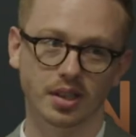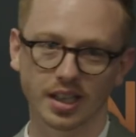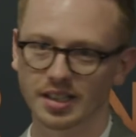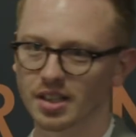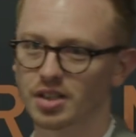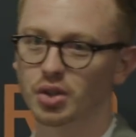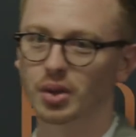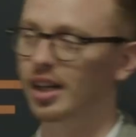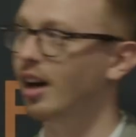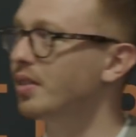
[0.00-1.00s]
delete it
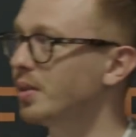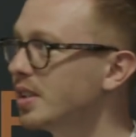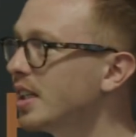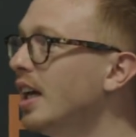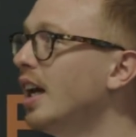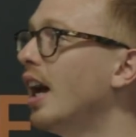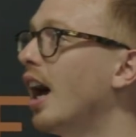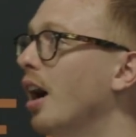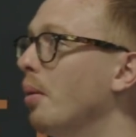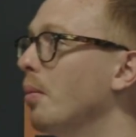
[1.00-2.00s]
shortly afterwards.
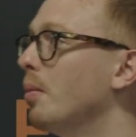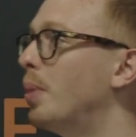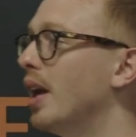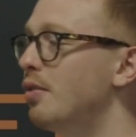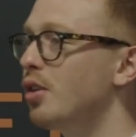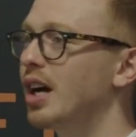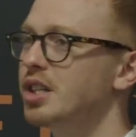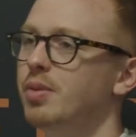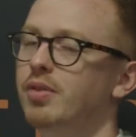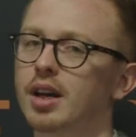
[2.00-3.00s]
Um, but if you're
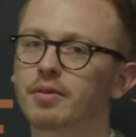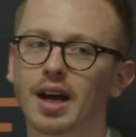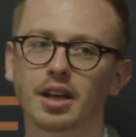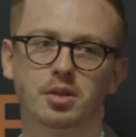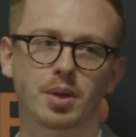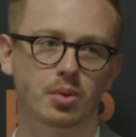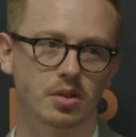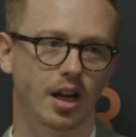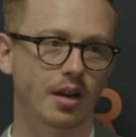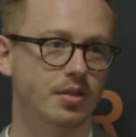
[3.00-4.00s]
actually providing value to
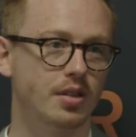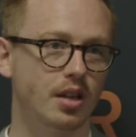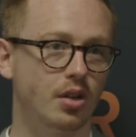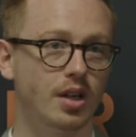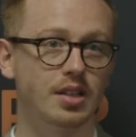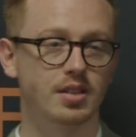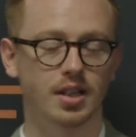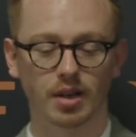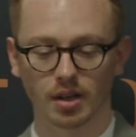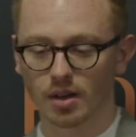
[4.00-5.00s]
people's lives, and not
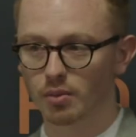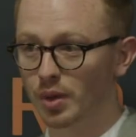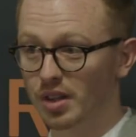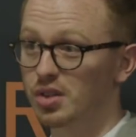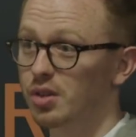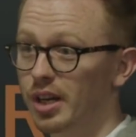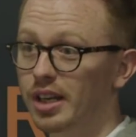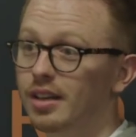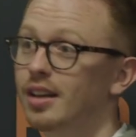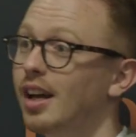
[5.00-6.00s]
necessarily with a
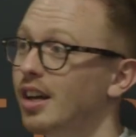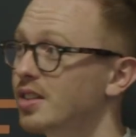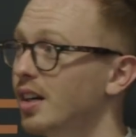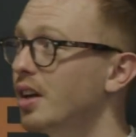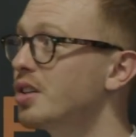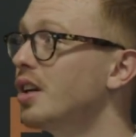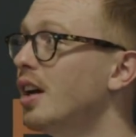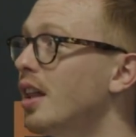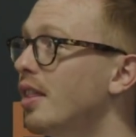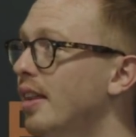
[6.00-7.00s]
screen as such,
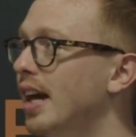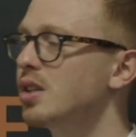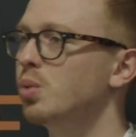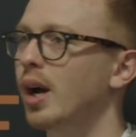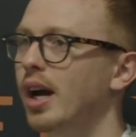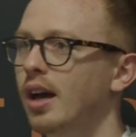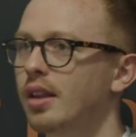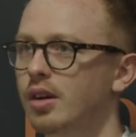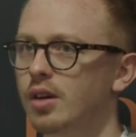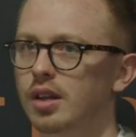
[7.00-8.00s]
then that's where
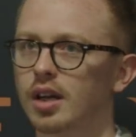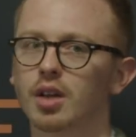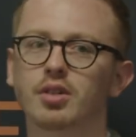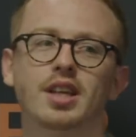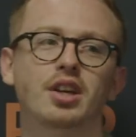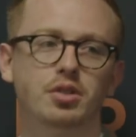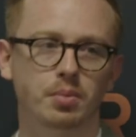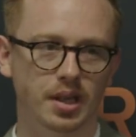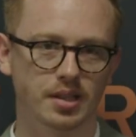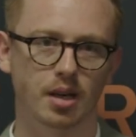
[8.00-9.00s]
the, the kind of retention
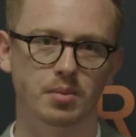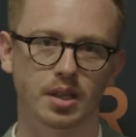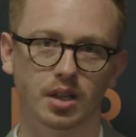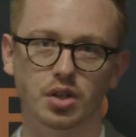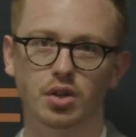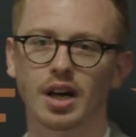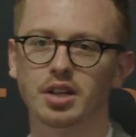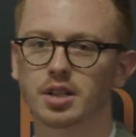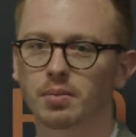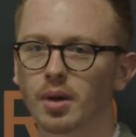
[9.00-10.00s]
piece comes in, because you're
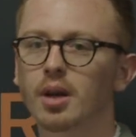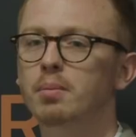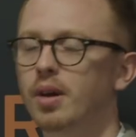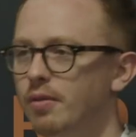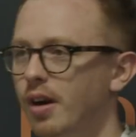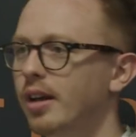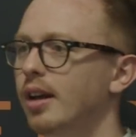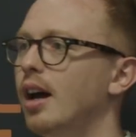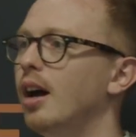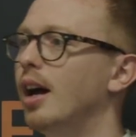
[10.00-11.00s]
actually being
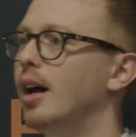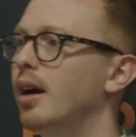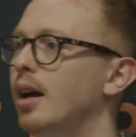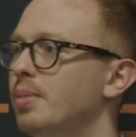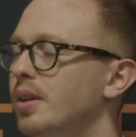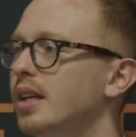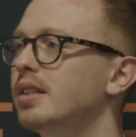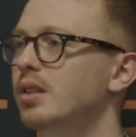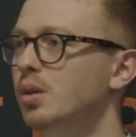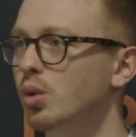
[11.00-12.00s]
very uh,
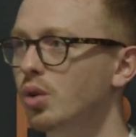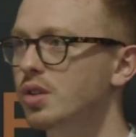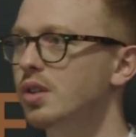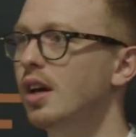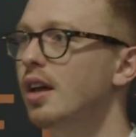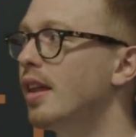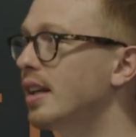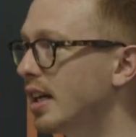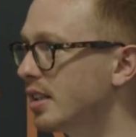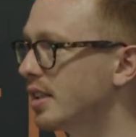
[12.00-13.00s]
empathetic towards their
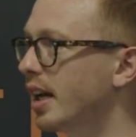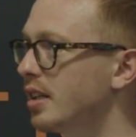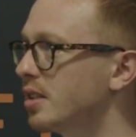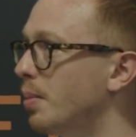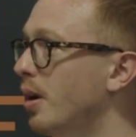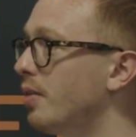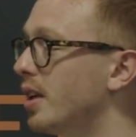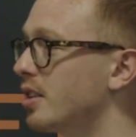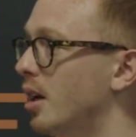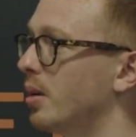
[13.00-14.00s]
day-to-day. So a perfect
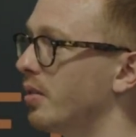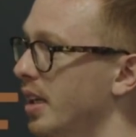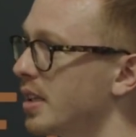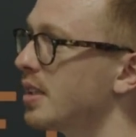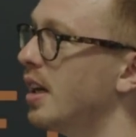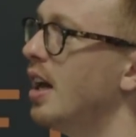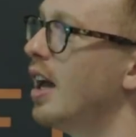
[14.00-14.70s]
example of this